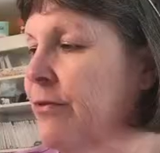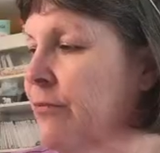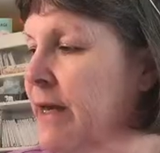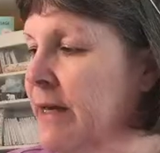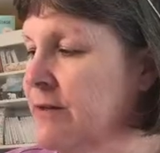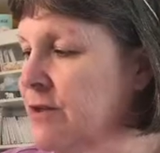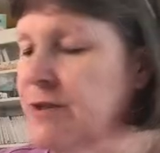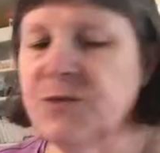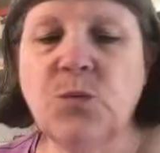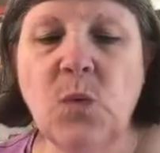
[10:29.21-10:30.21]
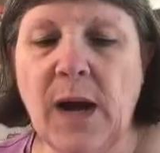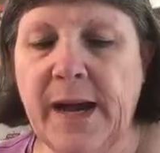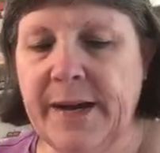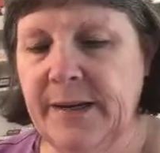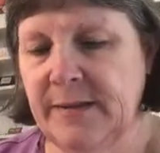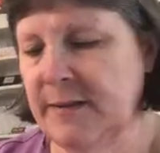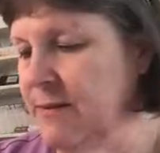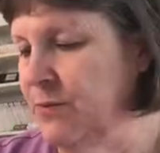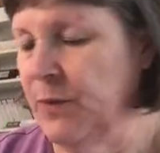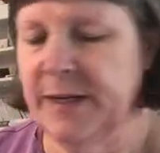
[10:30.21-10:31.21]
3 inches wide
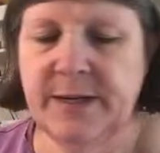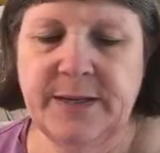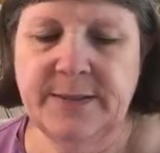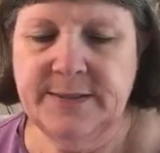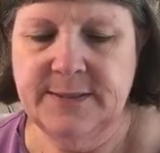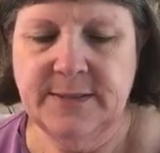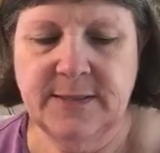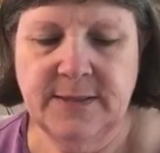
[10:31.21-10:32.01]
is what it is.